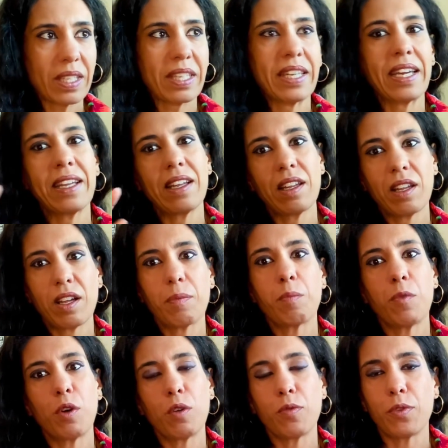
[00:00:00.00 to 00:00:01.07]
get a lot
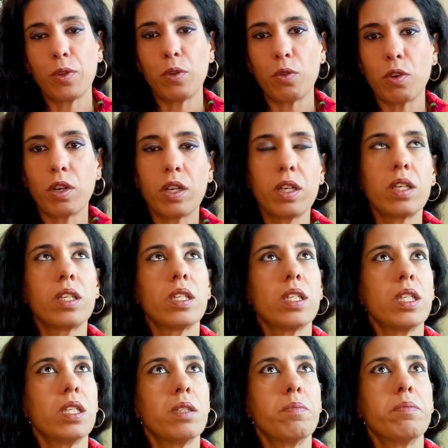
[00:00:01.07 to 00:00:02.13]
more of the lore.
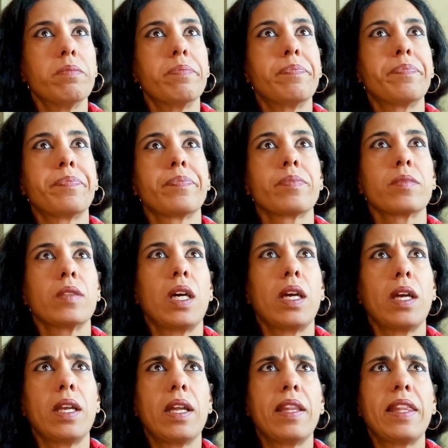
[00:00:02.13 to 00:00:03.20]

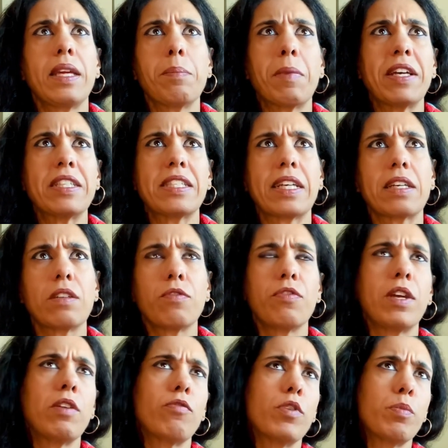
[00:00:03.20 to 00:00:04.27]
And I think my second
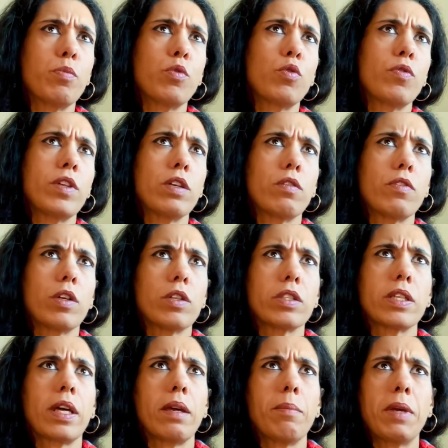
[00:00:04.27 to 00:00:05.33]
favorite movie of all
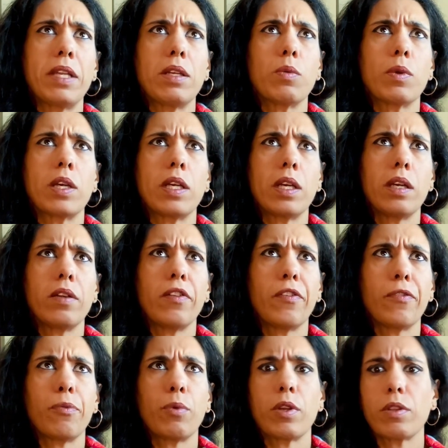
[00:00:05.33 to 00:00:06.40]
time, anyway,
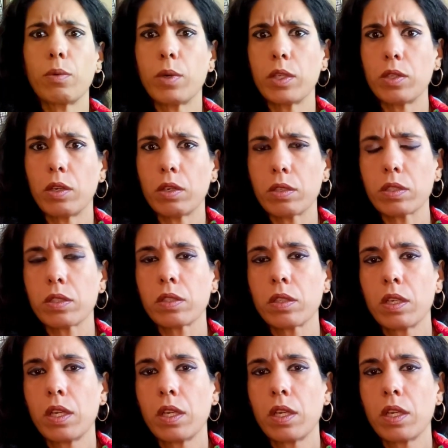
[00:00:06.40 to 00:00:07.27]
is Reservoir Dogs.